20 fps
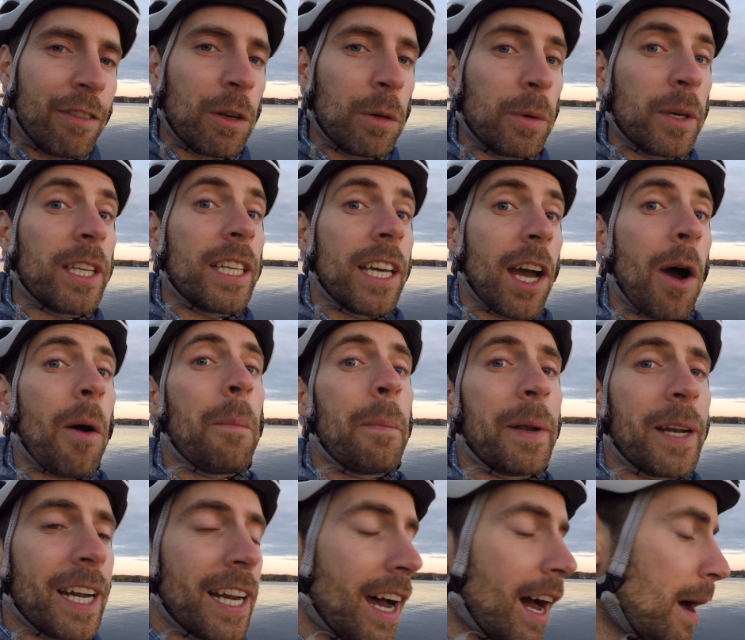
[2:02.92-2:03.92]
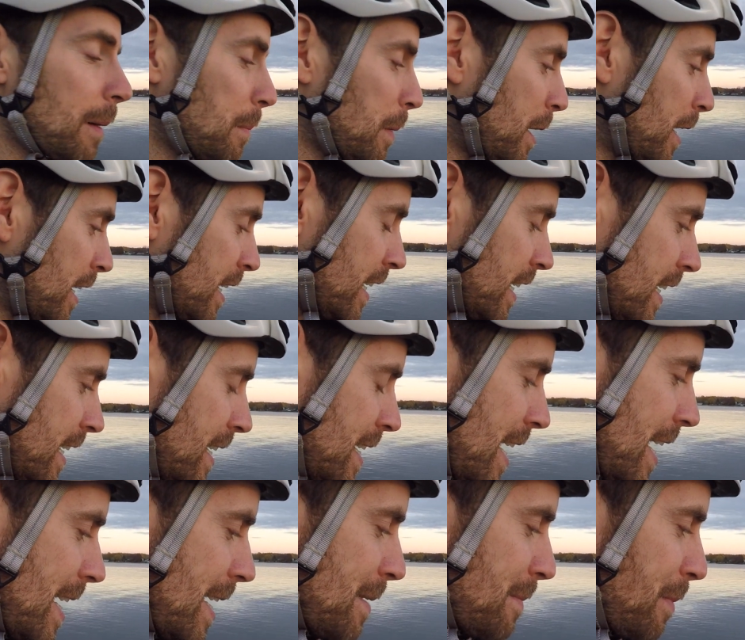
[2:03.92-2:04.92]
if you really open it up.
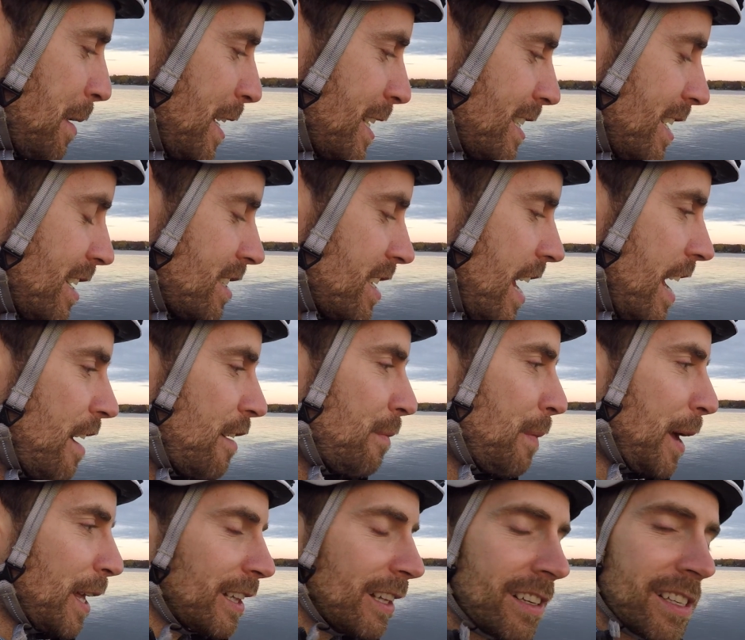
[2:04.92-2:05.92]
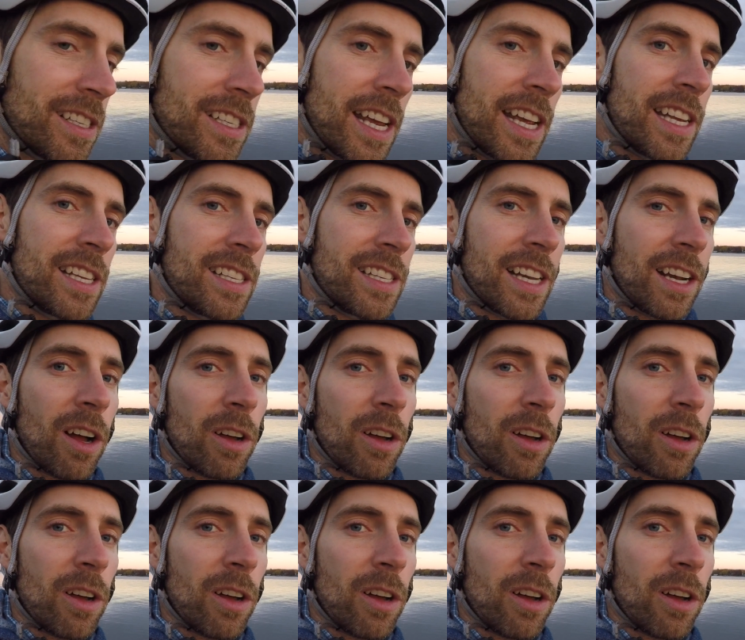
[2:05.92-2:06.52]
Um, but it does have pedal assist.